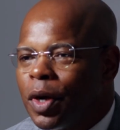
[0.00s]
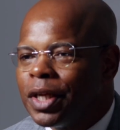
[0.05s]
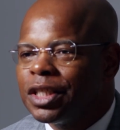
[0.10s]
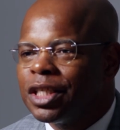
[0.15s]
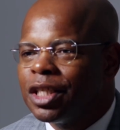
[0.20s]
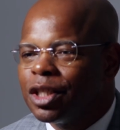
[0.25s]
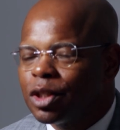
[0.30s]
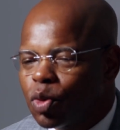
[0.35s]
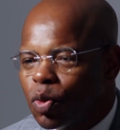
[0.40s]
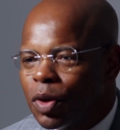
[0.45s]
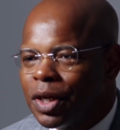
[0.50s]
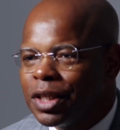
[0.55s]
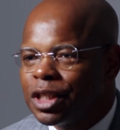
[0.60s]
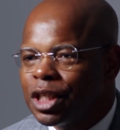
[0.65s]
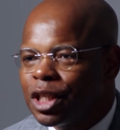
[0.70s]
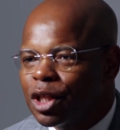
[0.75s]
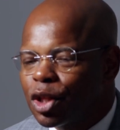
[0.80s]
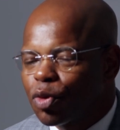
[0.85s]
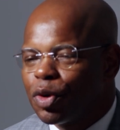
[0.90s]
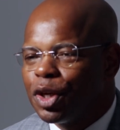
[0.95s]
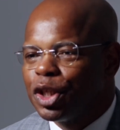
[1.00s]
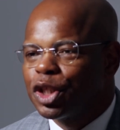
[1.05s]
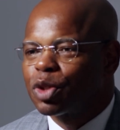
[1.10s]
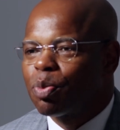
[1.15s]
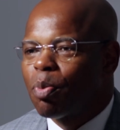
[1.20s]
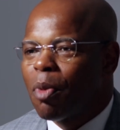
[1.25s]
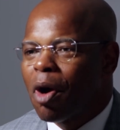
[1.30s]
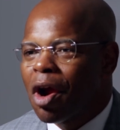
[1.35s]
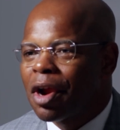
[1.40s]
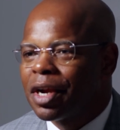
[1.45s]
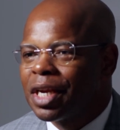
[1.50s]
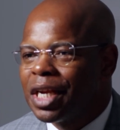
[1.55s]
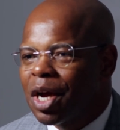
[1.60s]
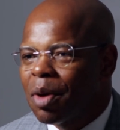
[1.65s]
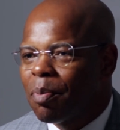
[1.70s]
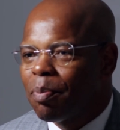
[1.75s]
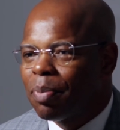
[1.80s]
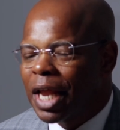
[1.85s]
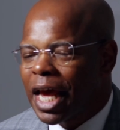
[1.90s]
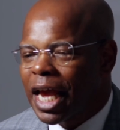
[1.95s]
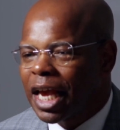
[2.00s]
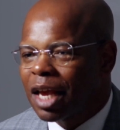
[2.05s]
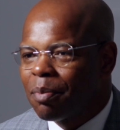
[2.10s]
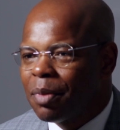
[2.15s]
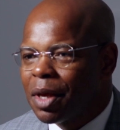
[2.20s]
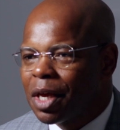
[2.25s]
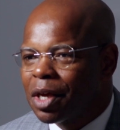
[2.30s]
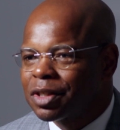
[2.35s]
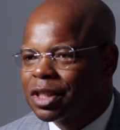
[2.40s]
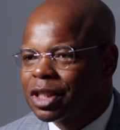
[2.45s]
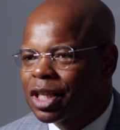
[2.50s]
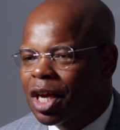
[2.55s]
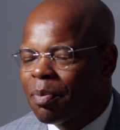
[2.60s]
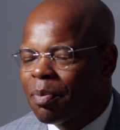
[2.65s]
like the extra green it gives, but you know,